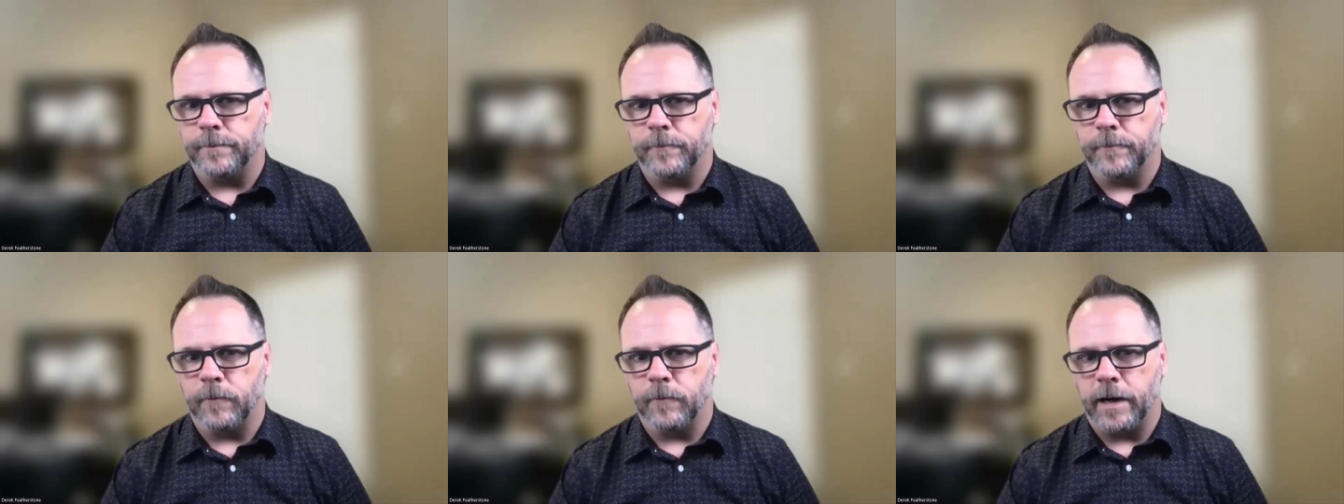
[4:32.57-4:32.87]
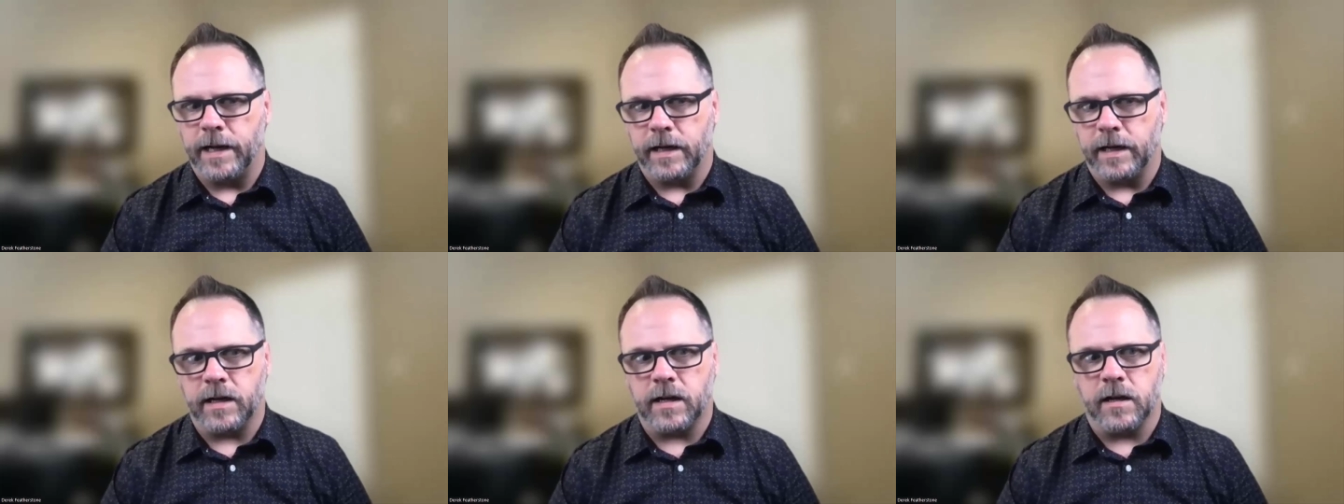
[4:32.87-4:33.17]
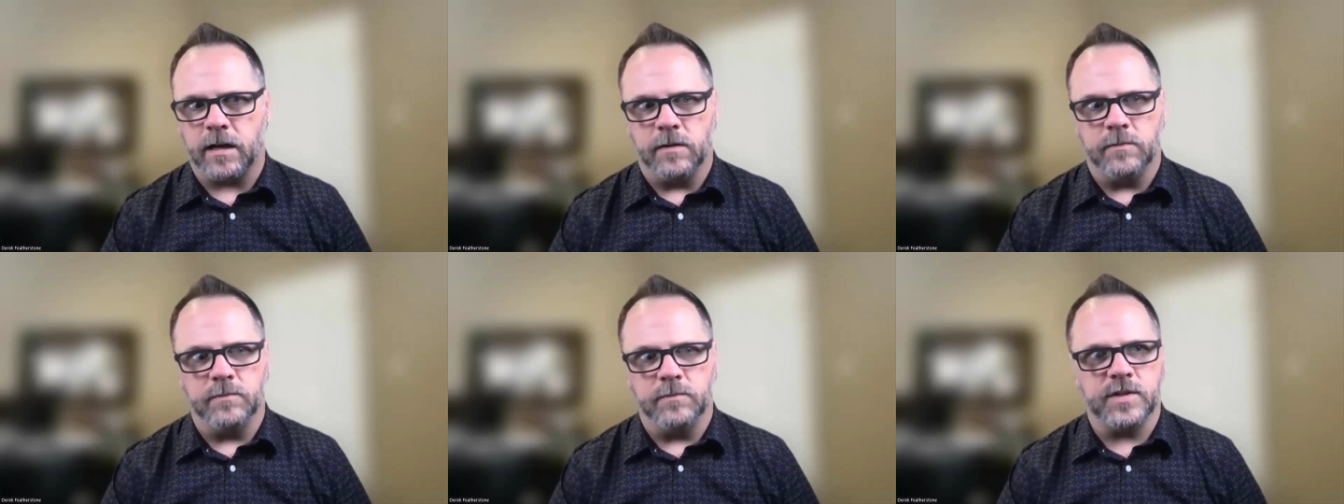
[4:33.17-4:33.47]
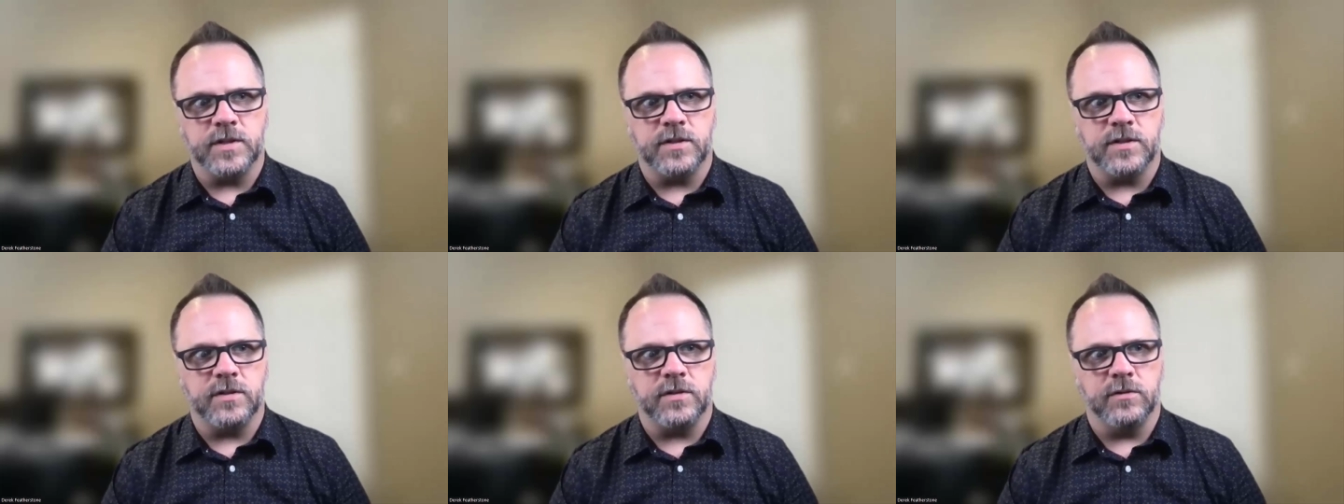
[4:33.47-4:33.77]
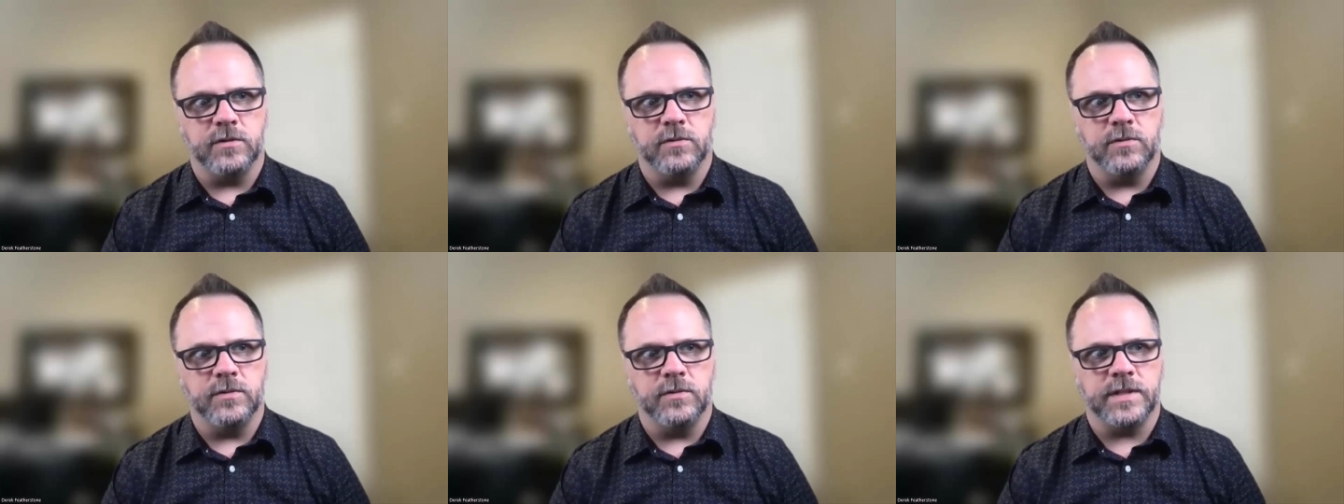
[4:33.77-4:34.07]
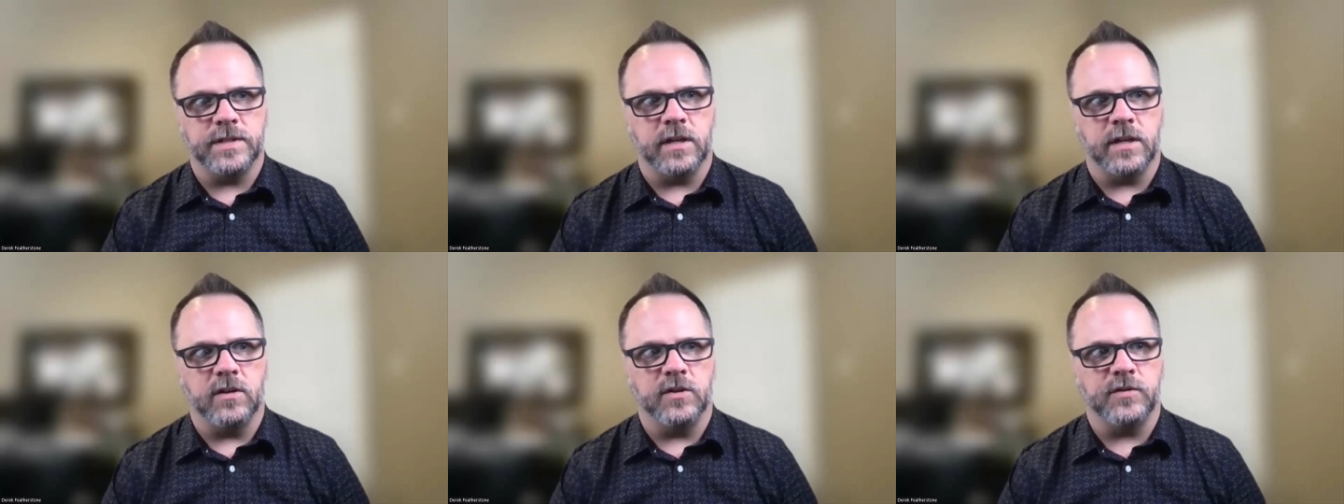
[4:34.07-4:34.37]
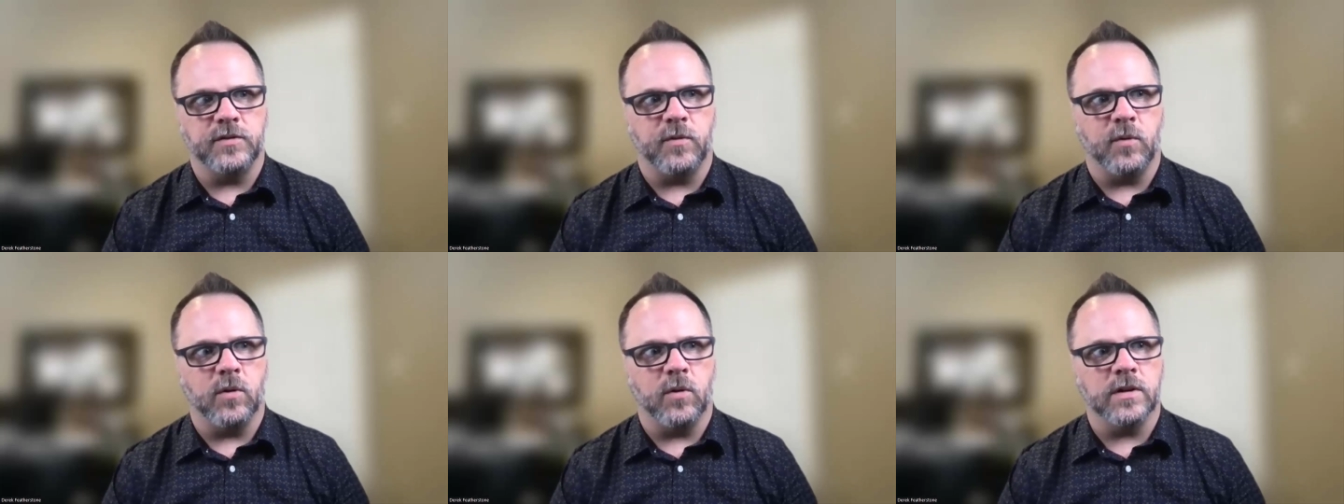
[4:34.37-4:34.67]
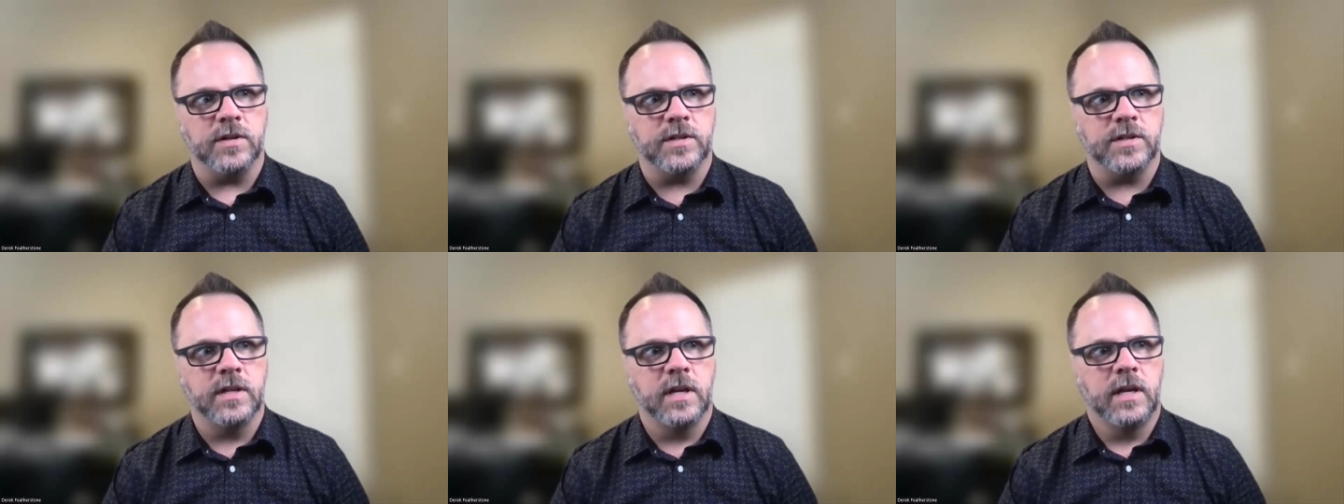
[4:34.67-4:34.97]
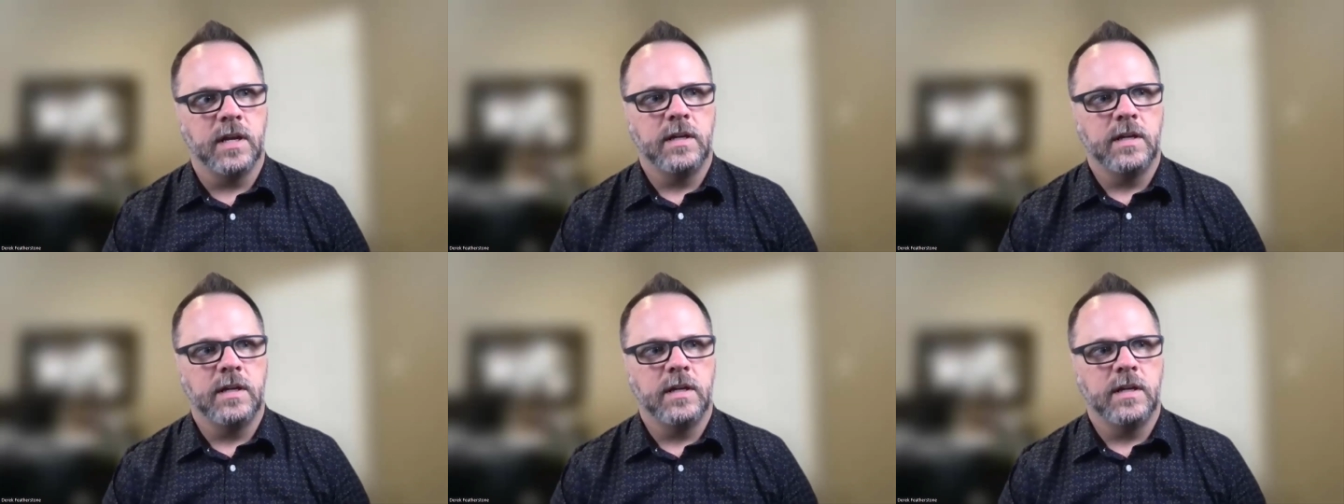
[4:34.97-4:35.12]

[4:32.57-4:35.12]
when it comes to Salesforce.